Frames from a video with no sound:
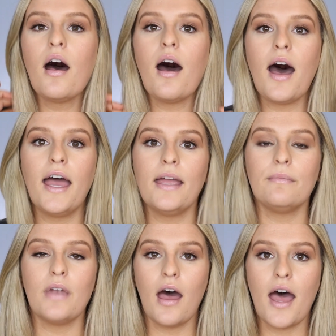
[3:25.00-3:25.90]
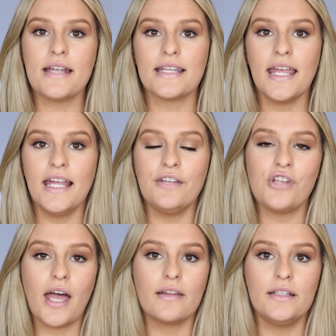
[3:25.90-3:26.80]
I am not a
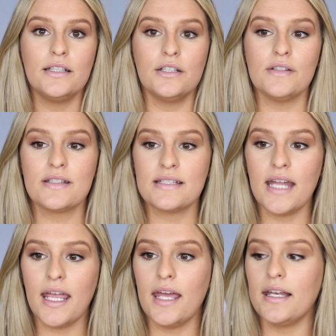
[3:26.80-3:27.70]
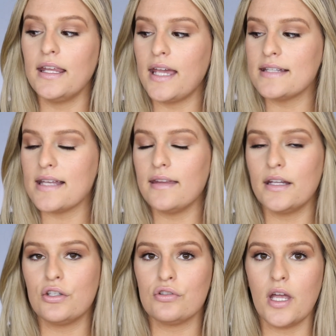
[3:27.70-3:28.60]
Jaclyn Hill stan. Yes, I
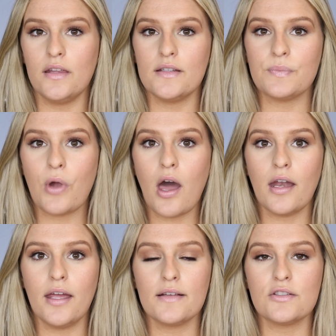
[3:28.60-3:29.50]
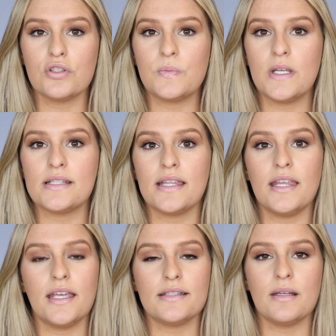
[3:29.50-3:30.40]
like to try these products just because I
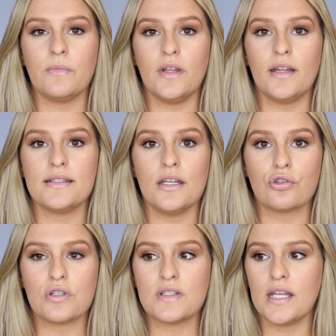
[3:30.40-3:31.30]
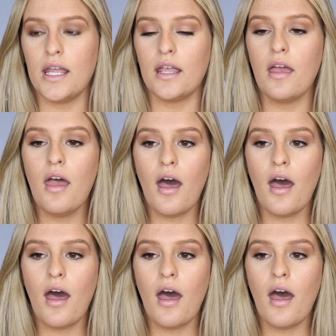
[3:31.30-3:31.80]
think it's something that's interesting.